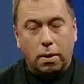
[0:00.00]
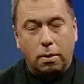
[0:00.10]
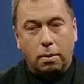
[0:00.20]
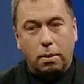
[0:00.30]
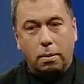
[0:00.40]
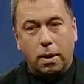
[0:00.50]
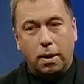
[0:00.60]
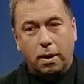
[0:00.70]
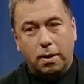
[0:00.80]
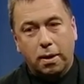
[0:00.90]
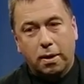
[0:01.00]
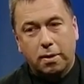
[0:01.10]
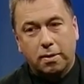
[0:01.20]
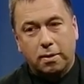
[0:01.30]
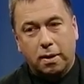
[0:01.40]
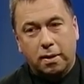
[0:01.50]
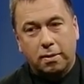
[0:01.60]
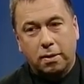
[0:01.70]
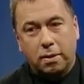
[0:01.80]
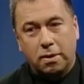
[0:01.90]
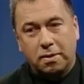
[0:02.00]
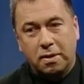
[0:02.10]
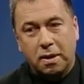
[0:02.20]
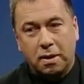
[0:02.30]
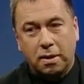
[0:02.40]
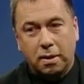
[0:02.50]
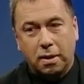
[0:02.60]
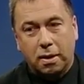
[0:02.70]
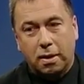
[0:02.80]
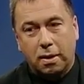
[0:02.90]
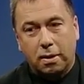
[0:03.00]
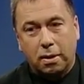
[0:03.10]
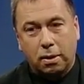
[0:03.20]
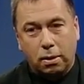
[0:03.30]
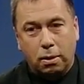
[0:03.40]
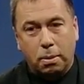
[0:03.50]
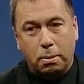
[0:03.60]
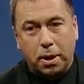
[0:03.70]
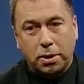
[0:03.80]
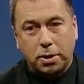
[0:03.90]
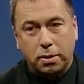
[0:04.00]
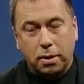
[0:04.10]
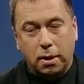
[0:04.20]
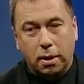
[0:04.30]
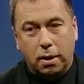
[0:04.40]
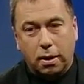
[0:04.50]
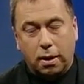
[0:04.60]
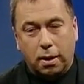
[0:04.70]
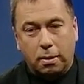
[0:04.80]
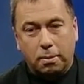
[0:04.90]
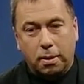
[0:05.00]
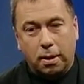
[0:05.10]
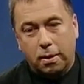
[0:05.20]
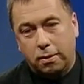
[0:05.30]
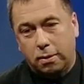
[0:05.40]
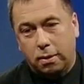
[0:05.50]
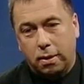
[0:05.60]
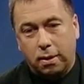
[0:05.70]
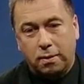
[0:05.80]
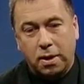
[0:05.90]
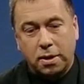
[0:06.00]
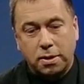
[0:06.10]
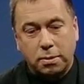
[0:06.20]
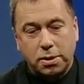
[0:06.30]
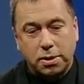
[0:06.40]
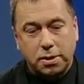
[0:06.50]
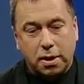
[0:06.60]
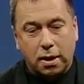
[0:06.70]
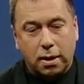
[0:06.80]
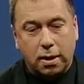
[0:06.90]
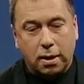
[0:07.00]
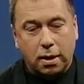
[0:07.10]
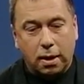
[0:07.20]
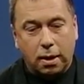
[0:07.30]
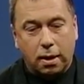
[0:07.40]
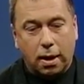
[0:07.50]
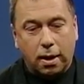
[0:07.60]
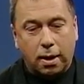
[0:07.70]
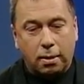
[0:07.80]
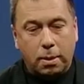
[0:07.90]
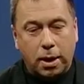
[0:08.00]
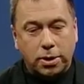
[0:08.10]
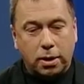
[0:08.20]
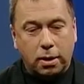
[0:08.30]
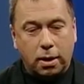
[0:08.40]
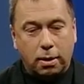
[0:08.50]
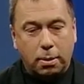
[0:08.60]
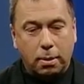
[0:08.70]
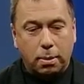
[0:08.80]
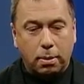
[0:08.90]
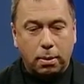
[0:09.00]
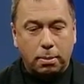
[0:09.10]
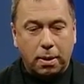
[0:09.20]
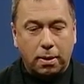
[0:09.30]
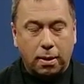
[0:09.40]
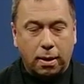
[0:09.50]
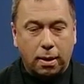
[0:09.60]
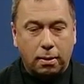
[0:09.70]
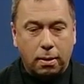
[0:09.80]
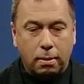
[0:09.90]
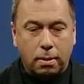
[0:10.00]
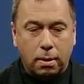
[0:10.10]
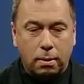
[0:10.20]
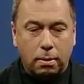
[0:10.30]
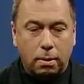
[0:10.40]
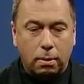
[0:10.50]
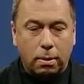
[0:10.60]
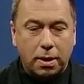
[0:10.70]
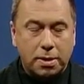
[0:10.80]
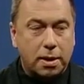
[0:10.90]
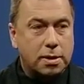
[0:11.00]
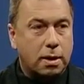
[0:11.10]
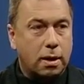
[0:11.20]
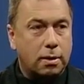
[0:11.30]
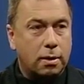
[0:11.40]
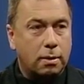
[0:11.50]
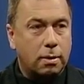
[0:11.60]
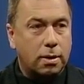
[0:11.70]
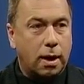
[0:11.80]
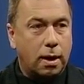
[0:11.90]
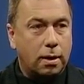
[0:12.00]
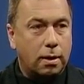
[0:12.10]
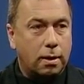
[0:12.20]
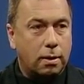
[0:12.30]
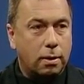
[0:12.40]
Well, one, I think, is seeing the global picture. In the story that Vanessa was just telling, I can imagine a lot of people would be thinking, oh, well, what has this got to do with Canada?